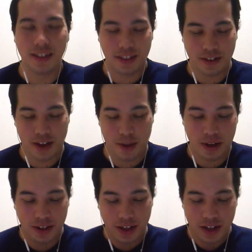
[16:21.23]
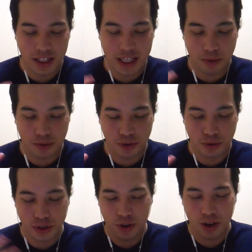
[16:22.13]
I mean, Unseeable
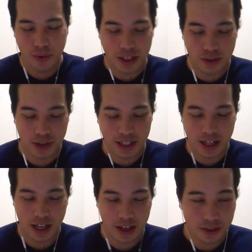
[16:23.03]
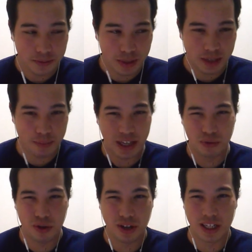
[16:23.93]
Ghoul's going away too. We'll get to that later. But Patron
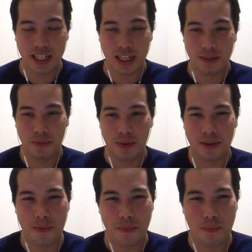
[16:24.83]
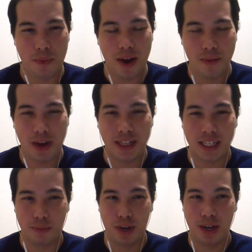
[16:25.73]
Warrior is going to take might take a
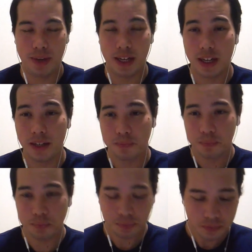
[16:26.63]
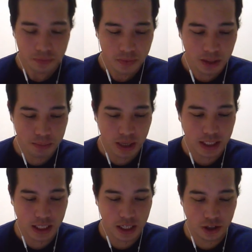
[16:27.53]
pretty big hit. But
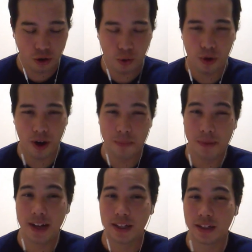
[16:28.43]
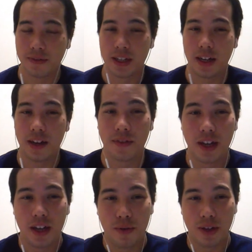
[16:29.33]
Control Warrior might survive
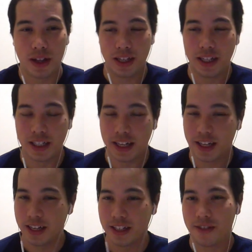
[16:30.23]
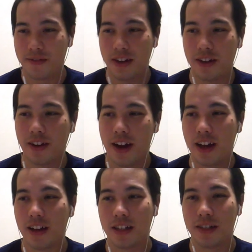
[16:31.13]
with things like King's Defender
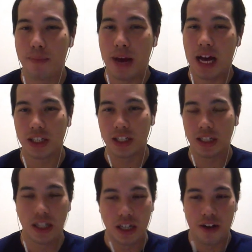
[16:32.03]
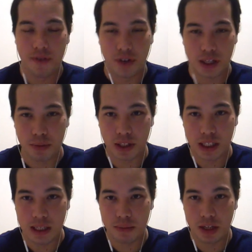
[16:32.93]
and Bash and Fierce
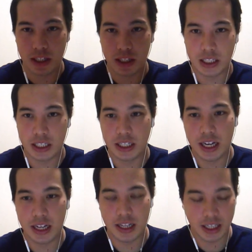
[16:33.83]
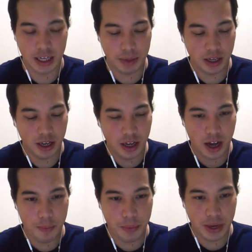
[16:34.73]
Monkey. But yeah, that's going to be a
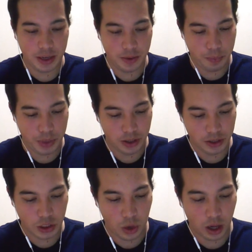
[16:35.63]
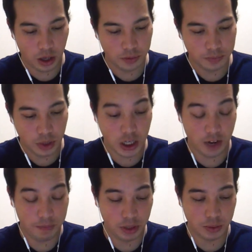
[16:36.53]
big pill to swallow, or tough
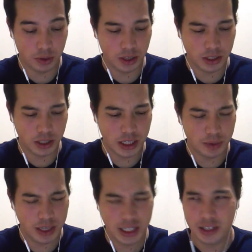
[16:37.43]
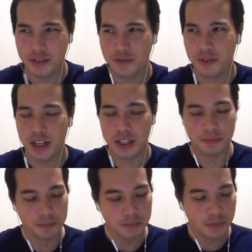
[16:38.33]
pill to swallow, I should say. What is that phrase?
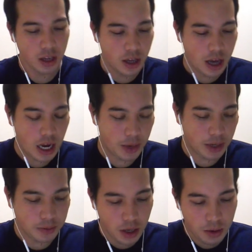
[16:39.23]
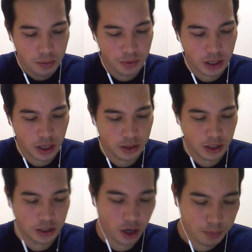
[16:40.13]
Anyway, moving on.
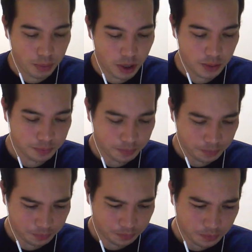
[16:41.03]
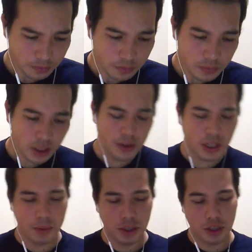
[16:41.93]
Dark Bomb. I'm
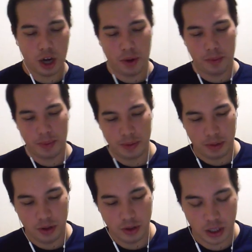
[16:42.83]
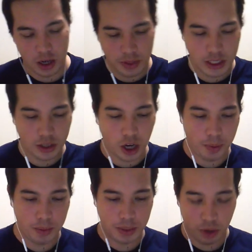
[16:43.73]
talking about Dark Bomb and Implosion. Obviously, Dark
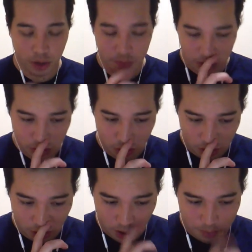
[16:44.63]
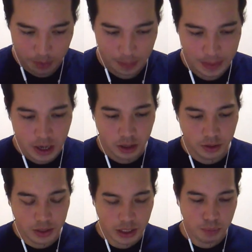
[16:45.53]
Bomb is more of a control card, but
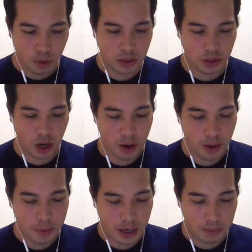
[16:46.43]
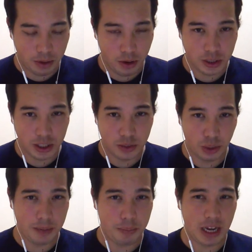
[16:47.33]
losing both Dark Bomb and Implosion is
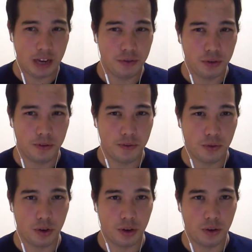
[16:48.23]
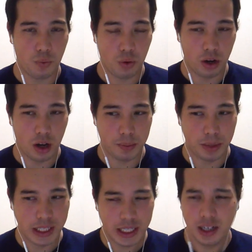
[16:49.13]
really painful for Warlock,
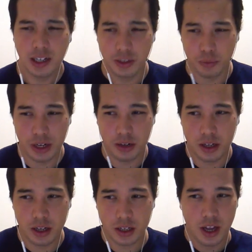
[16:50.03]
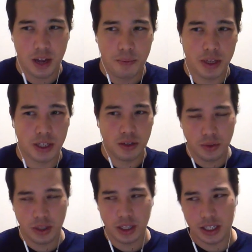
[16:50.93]
particularly Reno Lock, because those were
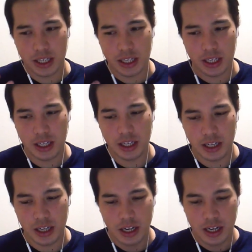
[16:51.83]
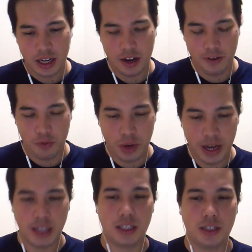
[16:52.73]
the key kind of
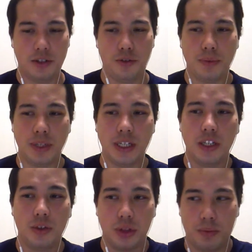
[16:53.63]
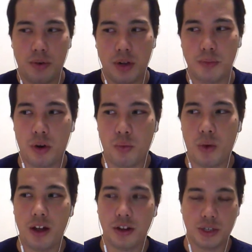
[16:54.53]
ways to deal with your opponent's board
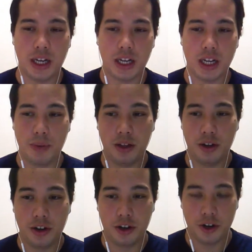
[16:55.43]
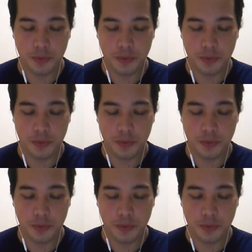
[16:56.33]
while you were setting up either your